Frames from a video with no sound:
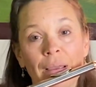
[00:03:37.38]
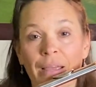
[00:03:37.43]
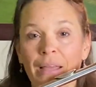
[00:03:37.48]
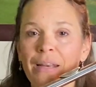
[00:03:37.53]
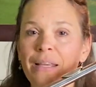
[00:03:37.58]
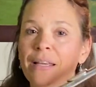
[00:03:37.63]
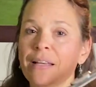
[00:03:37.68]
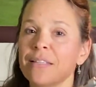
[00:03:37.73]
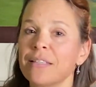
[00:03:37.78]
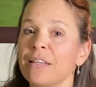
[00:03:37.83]

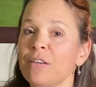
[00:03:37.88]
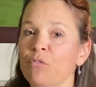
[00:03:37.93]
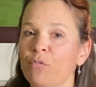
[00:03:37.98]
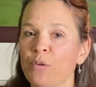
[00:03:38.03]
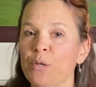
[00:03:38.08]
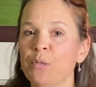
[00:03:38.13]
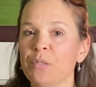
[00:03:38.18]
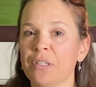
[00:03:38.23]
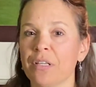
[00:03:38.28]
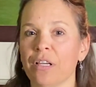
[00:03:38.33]
And it gets
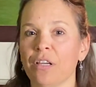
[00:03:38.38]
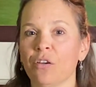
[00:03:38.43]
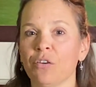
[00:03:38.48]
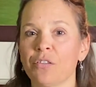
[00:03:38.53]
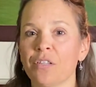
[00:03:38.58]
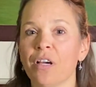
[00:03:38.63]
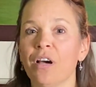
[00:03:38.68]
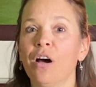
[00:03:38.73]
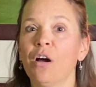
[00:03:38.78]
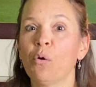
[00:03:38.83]
confusing. Your
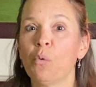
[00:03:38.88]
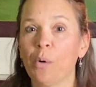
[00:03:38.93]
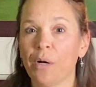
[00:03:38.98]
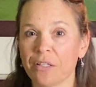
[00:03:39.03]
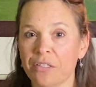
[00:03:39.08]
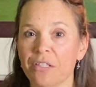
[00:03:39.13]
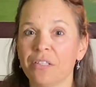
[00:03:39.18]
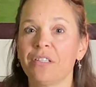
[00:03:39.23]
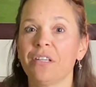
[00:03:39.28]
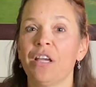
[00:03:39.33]
tongue
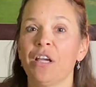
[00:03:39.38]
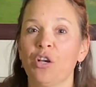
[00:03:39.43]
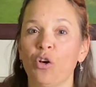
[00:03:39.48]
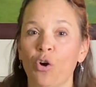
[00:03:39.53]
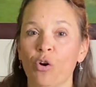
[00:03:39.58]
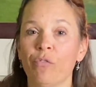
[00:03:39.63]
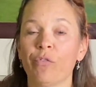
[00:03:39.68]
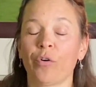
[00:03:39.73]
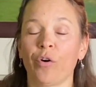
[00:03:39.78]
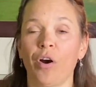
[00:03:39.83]
wants to take
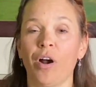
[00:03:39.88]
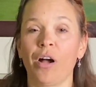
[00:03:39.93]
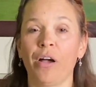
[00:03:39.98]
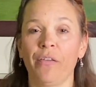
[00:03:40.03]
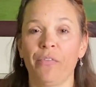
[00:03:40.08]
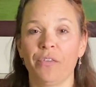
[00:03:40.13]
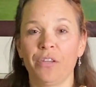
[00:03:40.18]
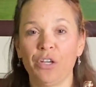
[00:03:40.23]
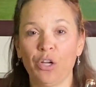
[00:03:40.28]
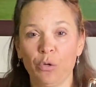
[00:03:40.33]
over
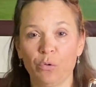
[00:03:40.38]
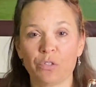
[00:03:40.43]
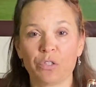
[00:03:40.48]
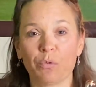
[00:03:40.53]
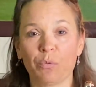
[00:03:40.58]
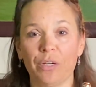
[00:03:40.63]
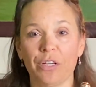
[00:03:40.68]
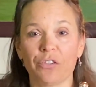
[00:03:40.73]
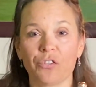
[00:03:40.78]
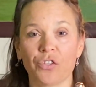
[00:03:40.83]
on the note
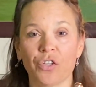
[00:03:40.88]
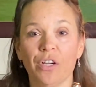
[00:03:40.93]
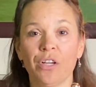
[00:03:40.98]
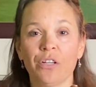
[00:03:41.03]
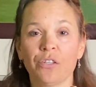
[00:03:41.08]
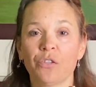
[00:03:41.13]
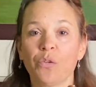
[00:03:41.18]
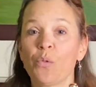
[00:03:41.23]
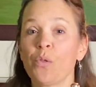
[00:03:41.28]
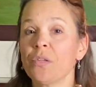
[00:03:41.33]
switch.
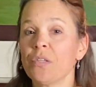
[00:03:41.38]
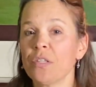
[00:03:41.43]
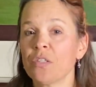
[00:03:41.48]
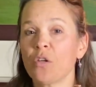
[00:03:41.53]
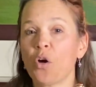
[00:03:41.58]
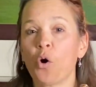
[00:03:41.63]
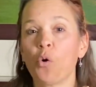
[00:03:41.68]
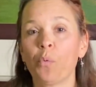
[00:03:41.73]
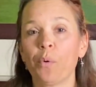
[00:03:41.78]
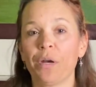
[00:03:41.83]
So this is
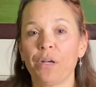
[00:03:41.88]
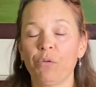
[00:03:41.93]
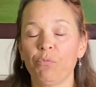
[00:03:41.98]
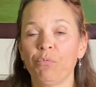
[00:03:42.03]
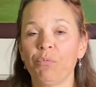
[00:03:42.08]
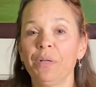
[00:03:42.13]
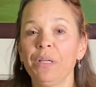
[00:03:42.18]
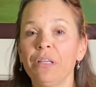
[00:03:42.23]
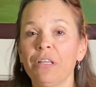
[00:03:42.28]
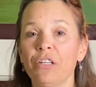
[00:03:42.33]
already
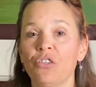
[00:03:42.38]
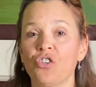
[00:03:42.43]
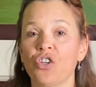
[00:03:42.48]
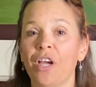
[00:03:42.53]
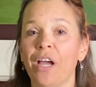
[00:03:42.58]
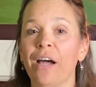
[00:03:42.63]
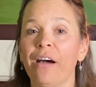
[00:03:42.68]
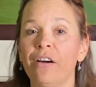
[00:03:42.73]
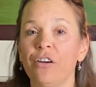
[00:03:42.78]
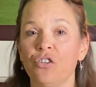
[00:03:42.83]
really
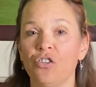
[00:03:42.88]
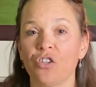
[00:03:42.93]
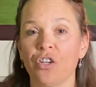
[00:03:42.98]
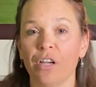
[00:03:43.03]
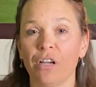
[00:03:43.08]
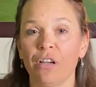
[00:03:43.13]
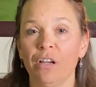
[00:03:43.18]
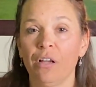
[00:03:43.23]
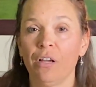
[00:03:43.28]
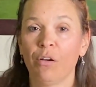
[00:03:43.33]

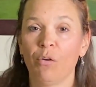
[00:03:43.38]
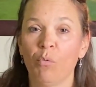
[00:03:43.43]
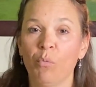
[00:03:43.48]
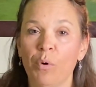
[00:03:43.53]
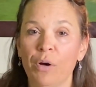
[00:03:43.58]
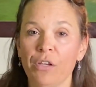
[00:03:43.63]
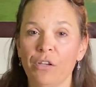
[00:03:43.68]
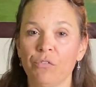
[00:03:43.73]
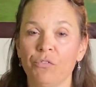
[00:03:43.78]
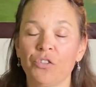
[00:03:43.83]
challenging
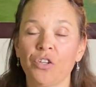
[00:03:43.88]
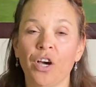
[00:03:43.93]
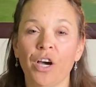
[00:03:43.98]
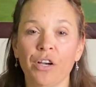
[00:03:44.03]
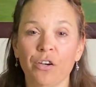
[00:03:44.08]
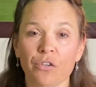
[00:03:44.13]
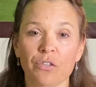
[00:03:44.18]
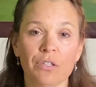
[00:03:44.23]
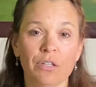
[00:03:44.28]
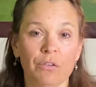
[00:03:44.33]
what you've
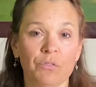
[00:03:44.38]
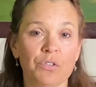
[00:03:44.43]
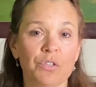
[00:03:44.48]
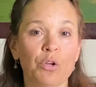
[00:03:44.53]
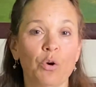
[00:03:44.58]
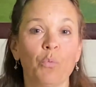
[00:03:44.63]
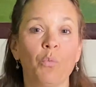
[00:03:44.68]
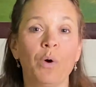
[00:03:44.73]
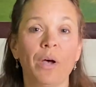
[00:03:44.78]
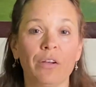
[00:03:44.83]
taught yourself
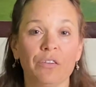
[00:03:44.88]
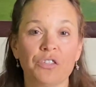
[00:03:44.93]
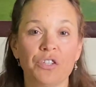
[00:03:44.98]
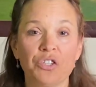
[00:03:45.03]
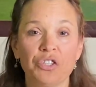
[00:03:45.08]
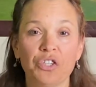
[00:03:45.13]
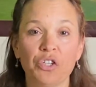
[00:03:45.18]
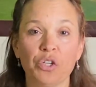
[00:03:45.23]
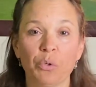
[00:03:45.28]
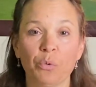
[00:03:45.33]
so well to
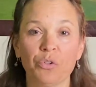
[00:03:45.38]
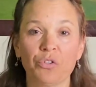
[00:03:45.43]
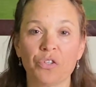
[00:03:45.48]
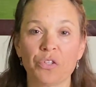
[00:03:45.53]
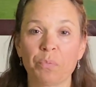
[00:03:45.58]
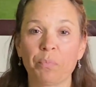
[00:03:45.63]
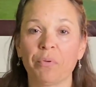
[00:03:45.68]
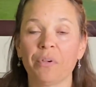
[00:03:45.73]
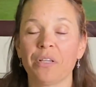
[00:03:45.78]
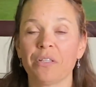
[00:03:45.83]
do, which
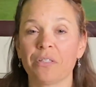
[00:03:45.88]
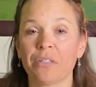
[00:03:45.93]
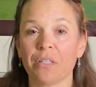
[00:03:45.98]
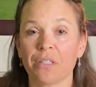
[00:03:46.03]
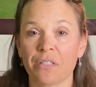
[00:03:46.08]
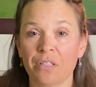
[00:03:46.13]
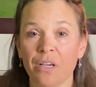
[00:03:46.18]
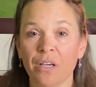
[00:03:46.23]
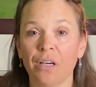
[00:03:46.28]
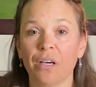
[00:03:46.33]
is place the
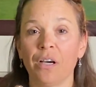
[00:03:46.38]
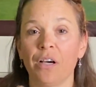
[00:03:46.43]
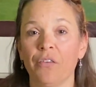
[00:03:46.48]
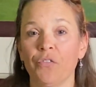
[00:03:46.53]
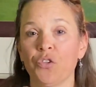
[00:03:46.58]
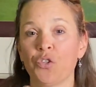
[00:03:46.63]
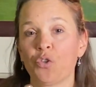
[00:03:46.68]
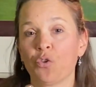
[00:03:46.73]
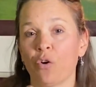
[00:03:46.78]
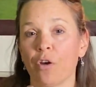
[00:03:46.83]
ta on
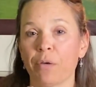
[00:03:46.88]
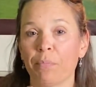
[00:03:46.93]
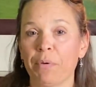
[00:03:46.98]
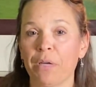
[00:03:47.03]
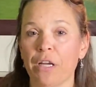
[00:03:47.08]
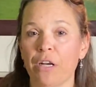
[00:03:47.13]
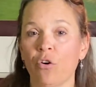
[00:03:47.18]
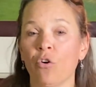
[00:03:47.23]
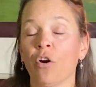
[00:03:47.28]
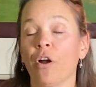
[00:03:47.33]
the strong
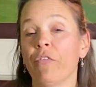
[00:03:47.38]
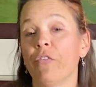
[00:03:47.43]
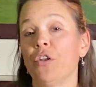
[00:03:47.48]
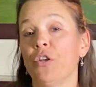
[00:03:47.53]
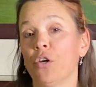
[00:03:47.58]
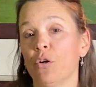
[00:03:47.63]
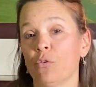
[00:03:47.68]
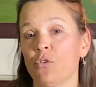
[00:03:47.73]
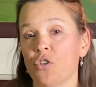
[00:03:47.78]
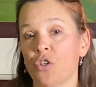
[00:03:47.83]
beat or on the
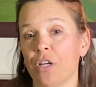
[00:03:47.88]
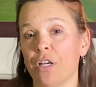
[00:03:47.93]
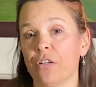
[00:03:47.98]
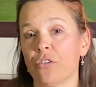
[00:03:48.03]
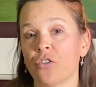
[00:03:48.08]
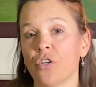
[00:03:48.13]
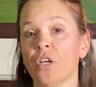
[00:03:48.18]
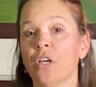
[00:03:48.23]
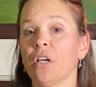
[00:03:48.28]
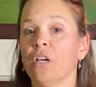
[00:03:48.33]
note
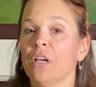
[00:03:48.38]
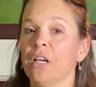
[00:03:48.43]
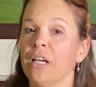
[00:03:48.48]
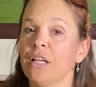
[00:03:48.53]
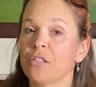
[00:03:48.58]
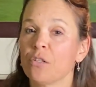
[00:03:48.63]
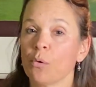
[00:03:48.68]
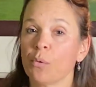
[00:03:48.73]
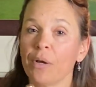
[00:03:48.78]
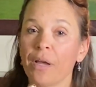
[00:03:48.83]
change.
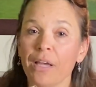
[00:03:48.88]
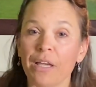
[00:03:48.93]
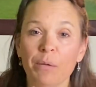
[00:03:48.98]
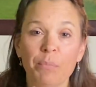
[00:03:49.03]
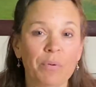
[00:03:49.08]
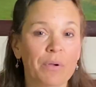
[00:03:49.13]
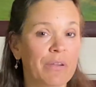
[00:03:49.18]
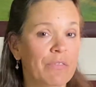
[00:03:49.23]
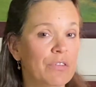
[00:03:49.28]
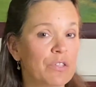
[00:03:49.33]
It's okay to
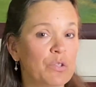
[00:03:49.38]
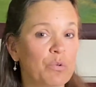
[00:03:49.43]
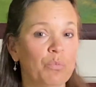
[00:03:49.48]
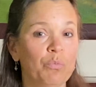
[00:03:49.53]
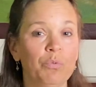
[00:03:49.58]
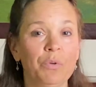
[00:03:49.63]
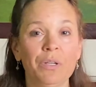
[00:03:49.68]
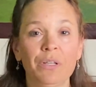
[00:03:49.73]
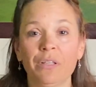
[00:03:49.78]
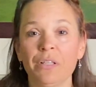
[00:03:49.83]
play this
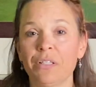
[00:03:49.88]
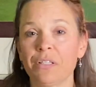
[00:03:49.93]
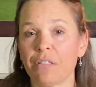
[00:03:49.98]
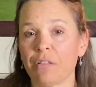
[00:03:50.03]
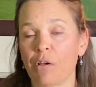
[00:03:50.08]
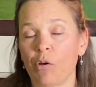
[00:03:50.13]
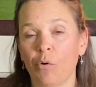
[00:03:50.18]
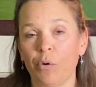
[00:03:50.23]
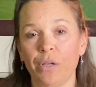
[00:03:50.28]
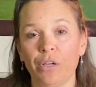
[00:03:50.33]
really
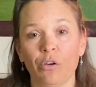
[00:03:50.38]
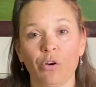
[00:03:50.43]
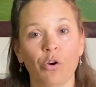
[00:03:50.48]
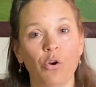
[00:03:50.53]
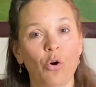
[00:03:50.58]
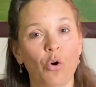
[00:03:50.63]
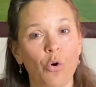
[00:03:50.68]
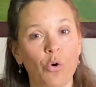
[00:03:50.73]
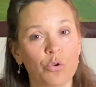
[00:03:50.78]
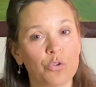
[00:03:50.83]
slowly. Your
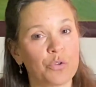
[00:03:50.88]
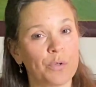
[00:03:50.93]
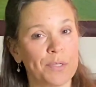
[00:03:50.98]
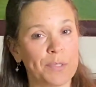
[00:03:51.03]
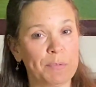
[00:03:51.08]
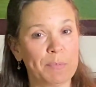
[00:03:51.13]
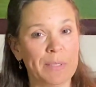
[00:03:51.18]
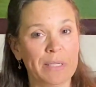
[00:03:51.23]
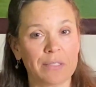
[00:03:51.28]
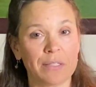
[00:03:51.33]
goal,
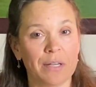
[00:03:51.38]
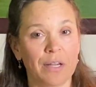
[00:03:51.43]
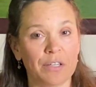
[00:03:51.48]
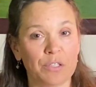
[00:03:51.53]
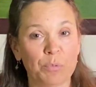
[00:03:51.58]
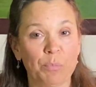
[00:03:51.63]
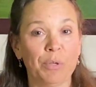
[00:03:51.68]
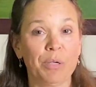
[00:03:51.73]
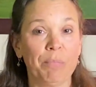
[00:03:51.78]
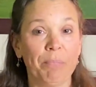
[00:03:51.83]
trust me, is not
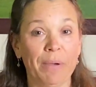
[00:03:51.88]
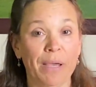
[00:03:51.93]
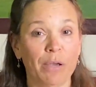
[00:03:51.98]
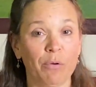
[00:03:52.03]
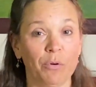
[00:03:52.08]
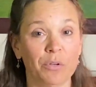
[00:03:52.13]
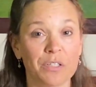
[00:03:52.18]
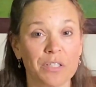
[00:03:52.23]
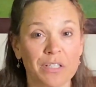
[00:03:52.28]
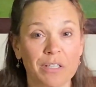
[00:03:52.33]
to play
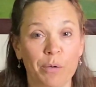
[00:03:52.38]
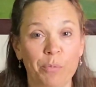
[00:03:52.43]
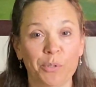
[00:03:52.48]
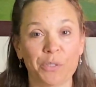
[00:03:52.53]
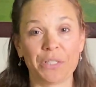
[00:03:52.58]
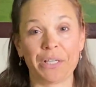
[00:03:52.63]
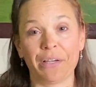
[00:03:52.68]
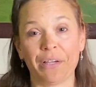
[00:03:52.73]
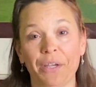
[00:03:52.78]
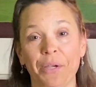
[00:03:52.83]
backwards double
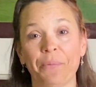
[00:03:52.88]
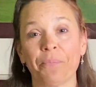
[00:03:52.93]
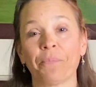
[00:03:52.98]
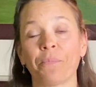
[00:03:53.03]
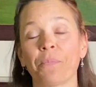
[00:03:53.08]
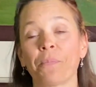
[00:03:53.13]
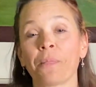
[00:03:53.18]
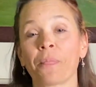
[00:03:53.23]
tonguing.